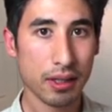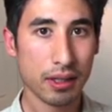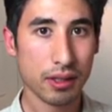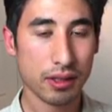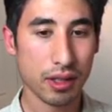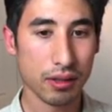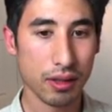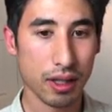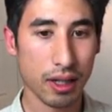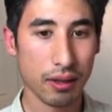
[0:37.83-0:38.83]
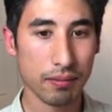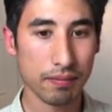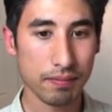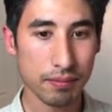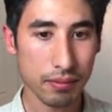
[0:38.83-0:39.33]
So
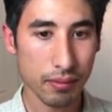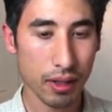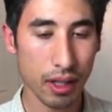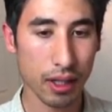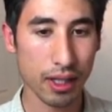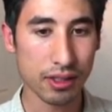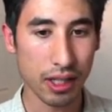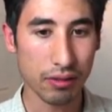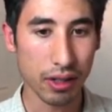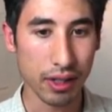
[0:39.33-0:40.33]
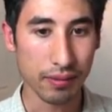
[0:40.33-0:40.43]
let's dive right in.